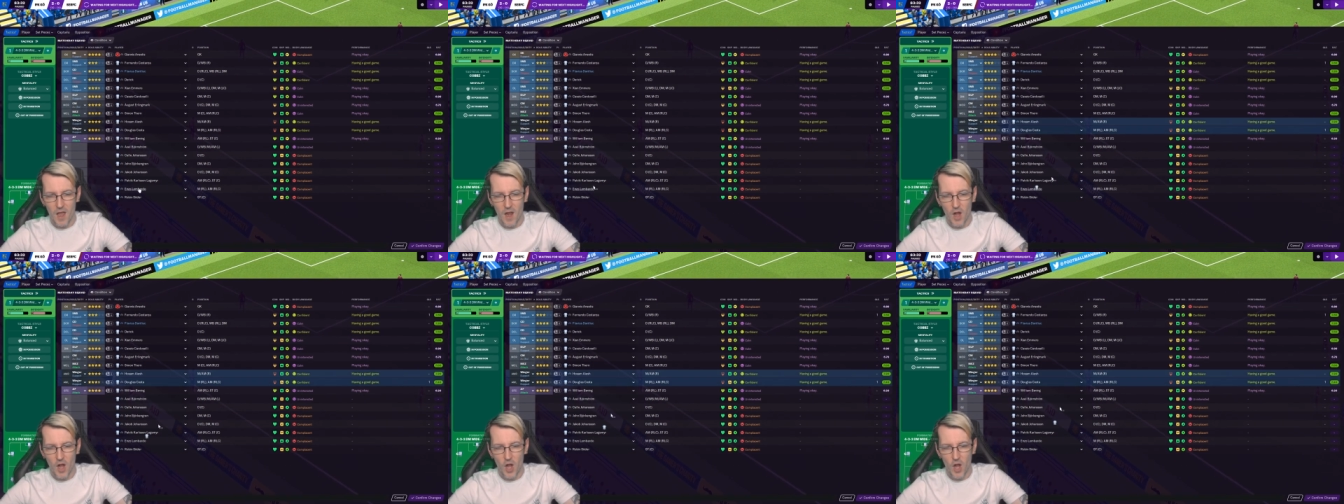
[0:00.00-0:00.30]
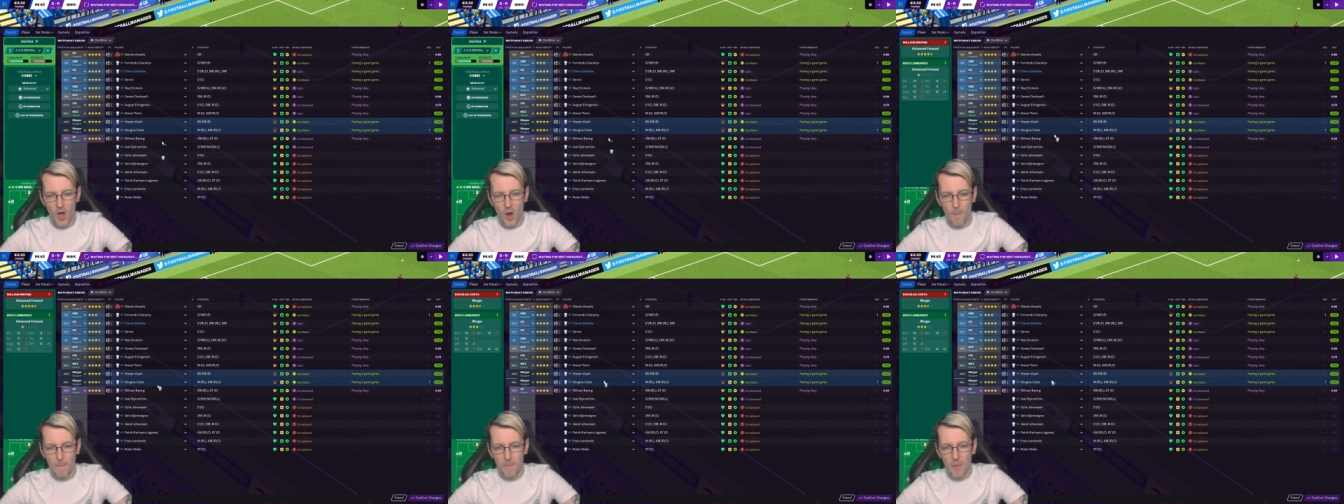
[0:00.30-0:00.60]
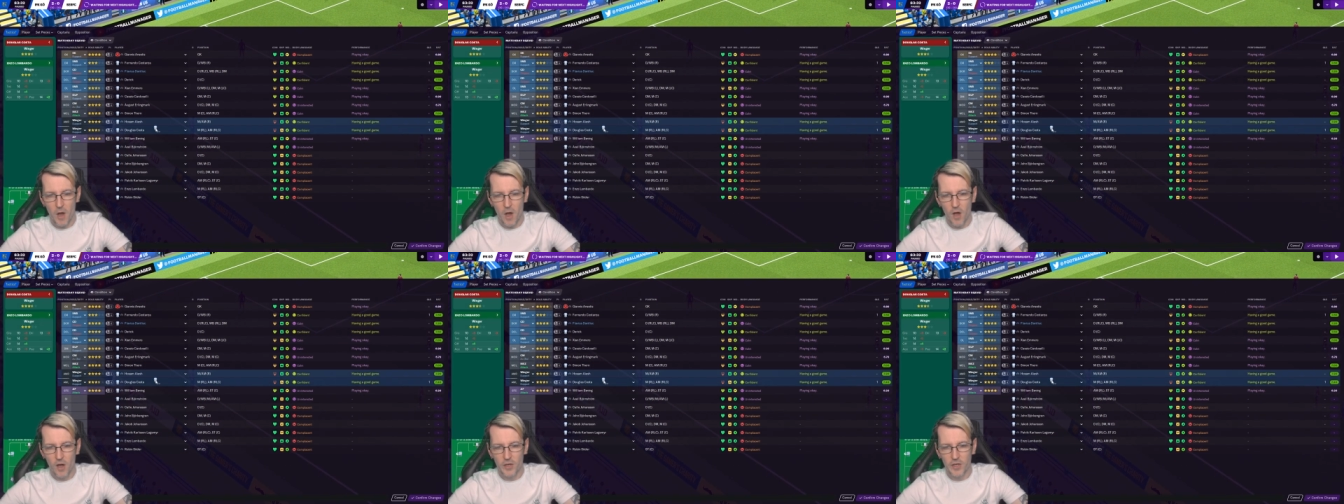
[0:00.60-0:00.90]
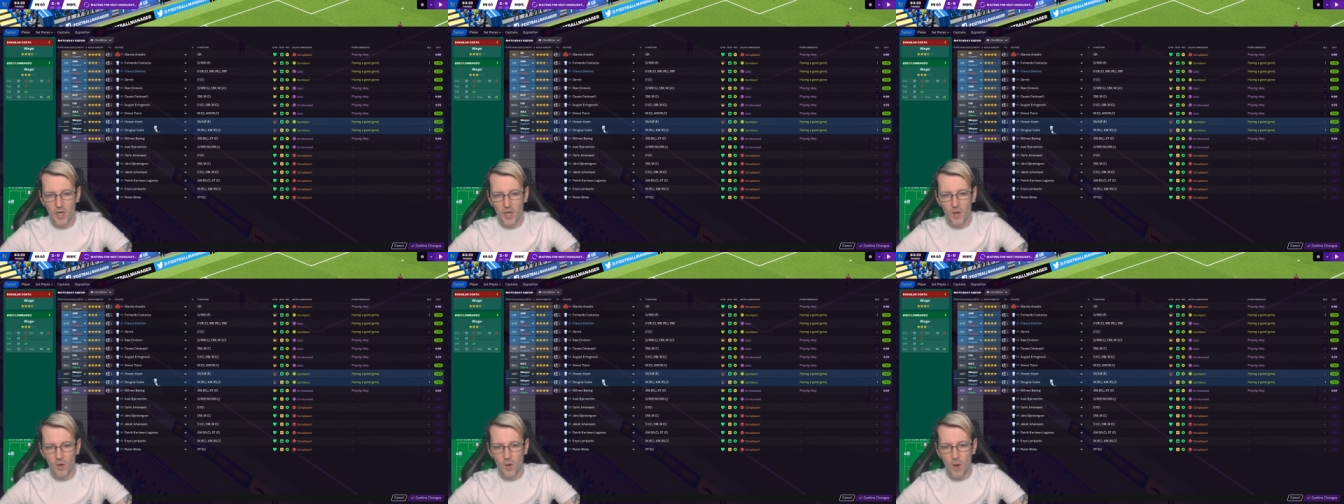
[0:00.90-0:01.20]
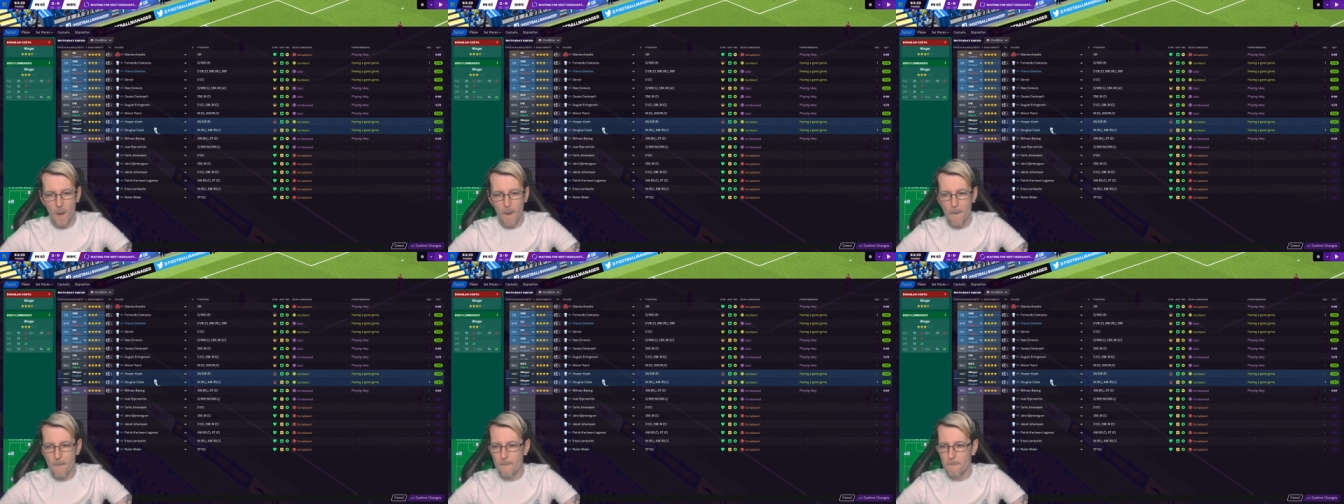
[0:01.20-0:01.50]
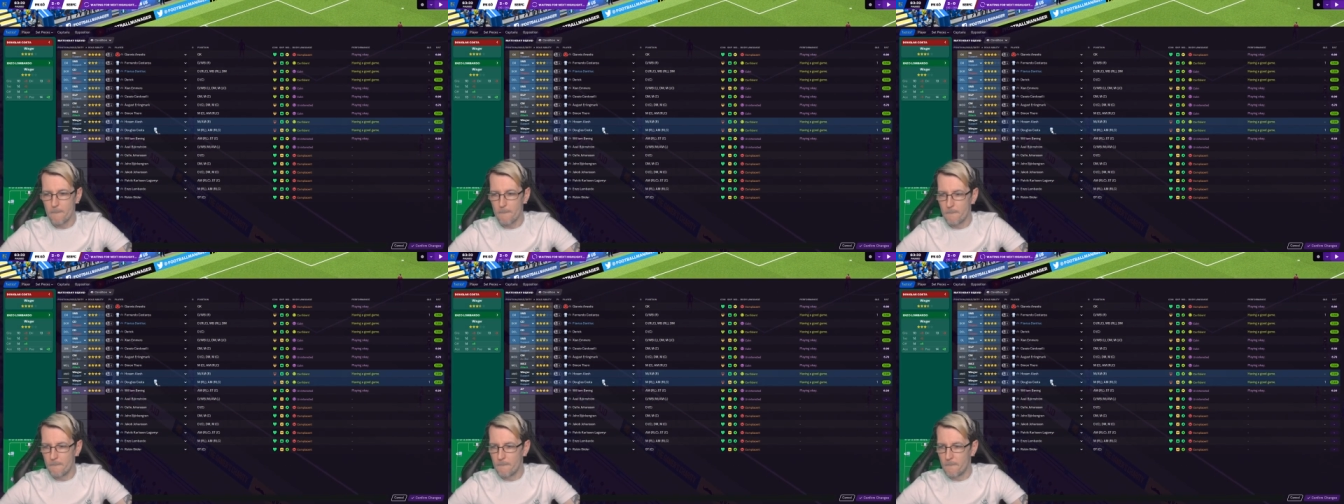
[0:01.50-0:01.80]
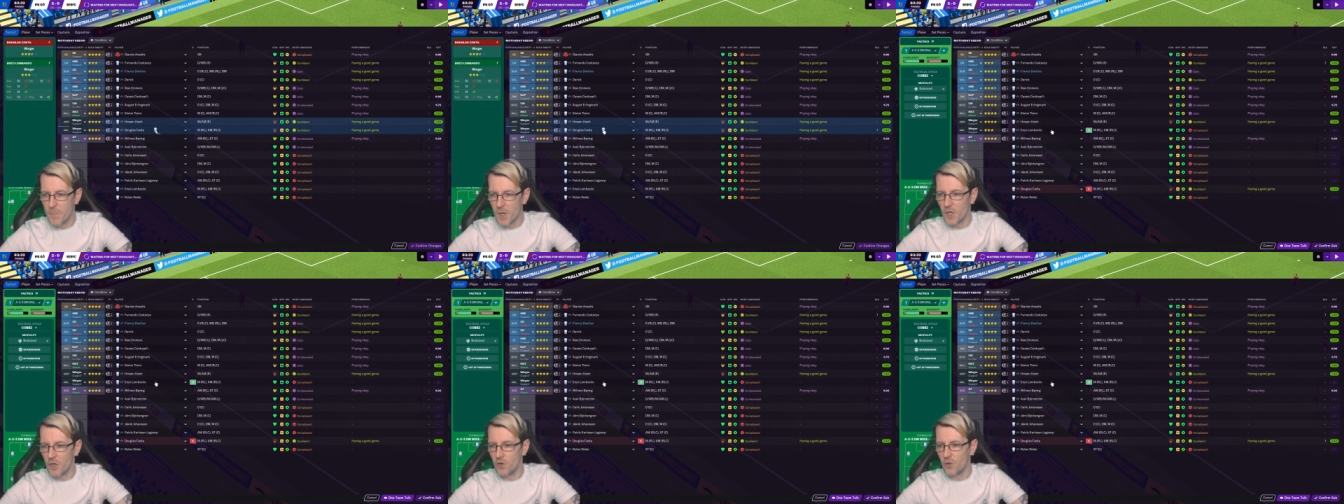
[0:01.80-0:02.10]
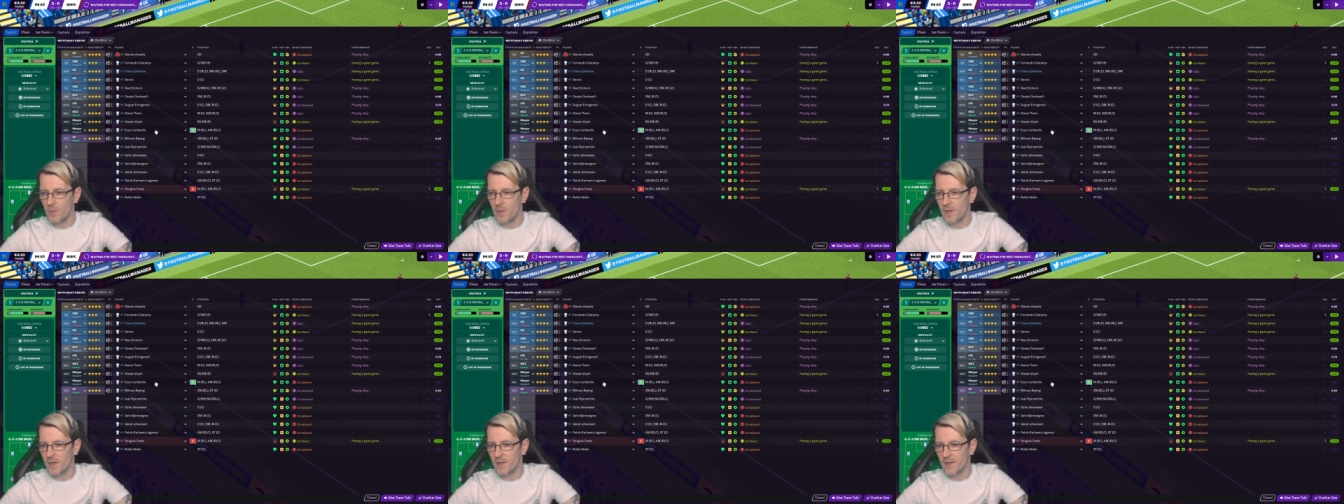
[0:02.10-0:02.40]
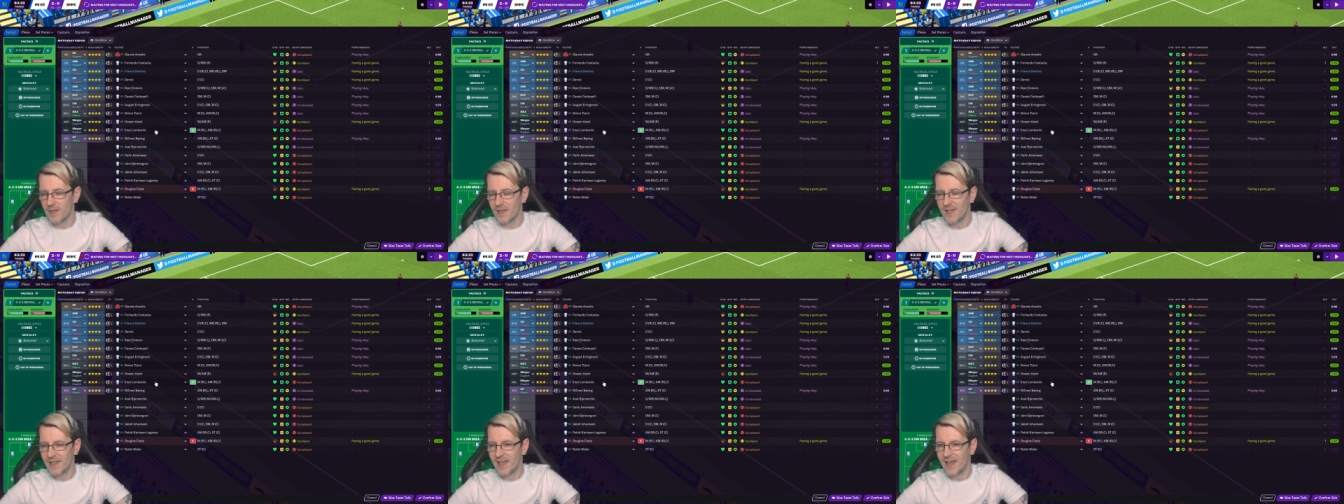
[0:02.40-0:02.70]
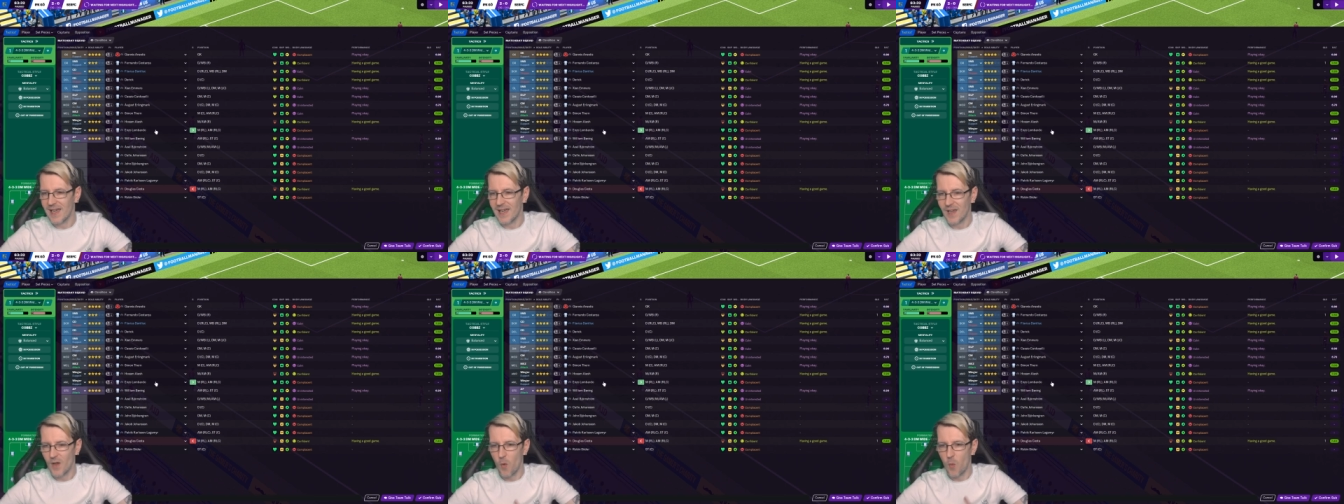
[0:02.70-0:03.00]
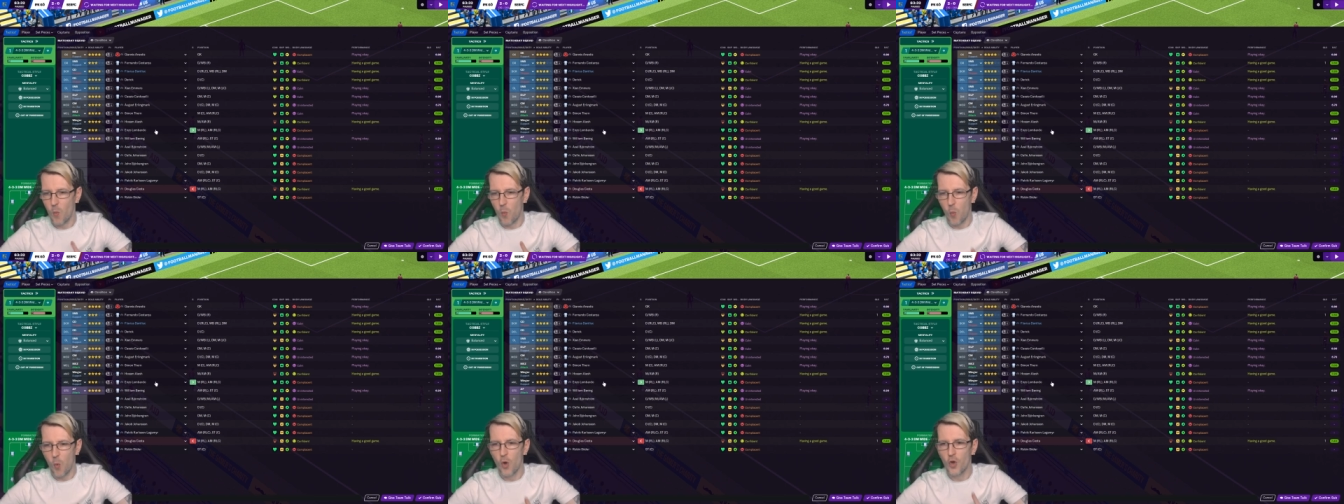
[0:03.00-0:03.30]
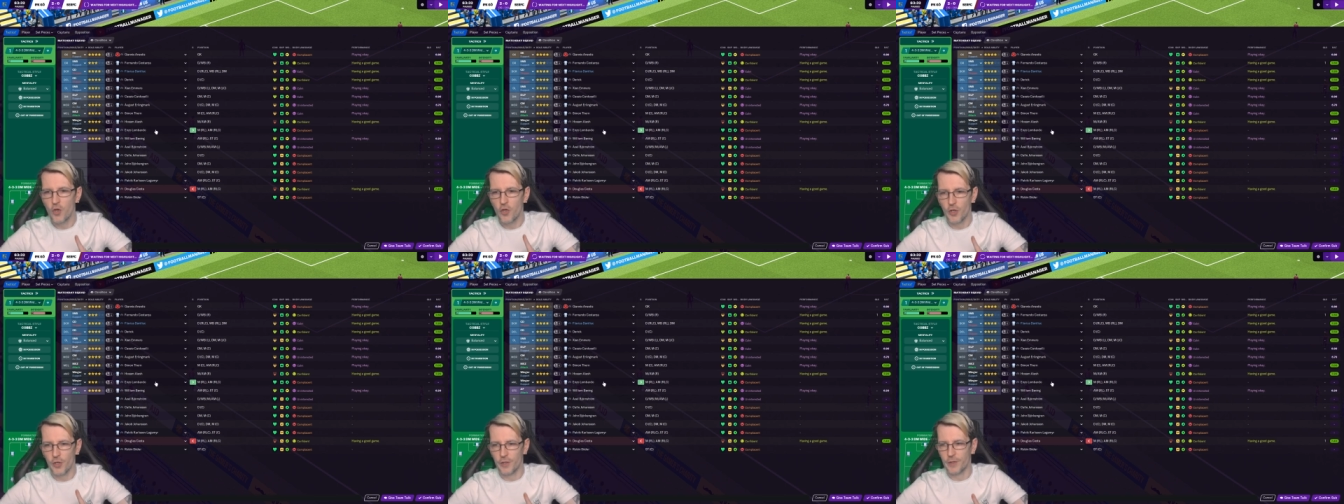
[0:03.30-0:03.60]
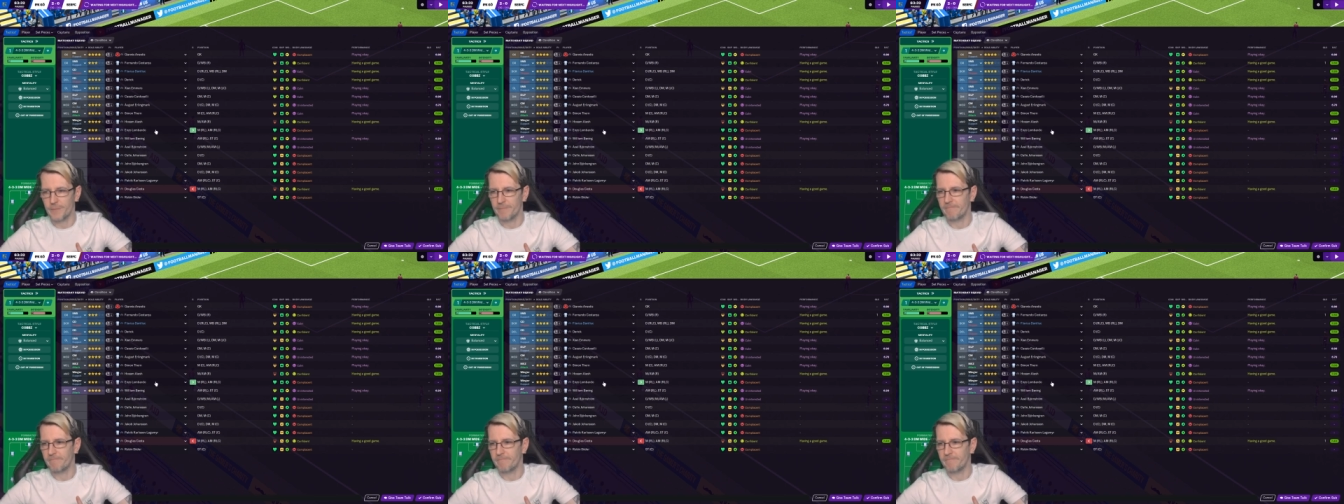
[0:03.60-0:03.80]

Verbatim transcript: Lombardo. Boom. One done.